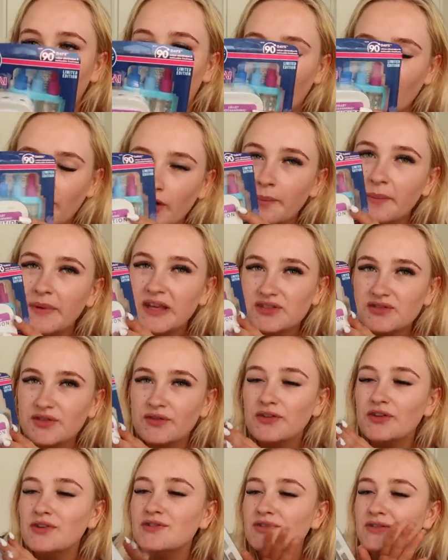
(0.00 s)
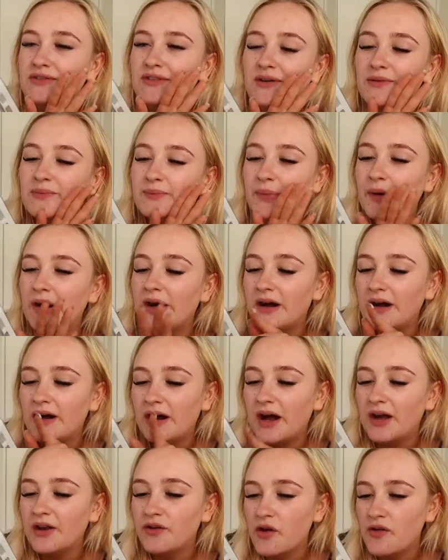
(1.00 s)
I've got mixed reviews on them, but
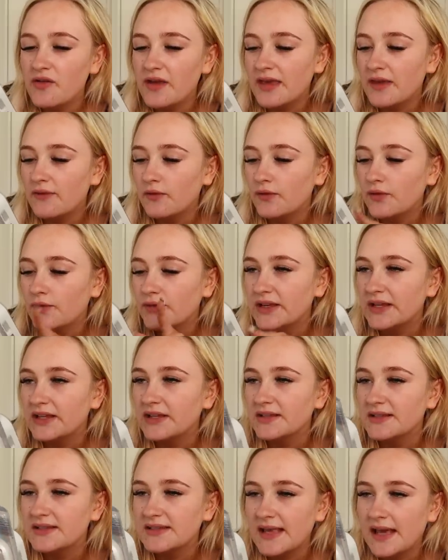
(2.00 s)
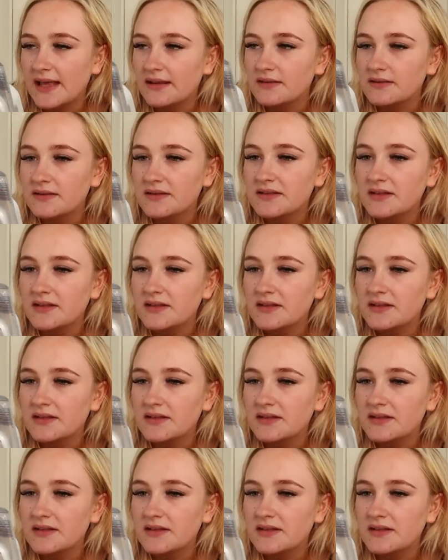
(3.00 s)
I know they give off a really good scent.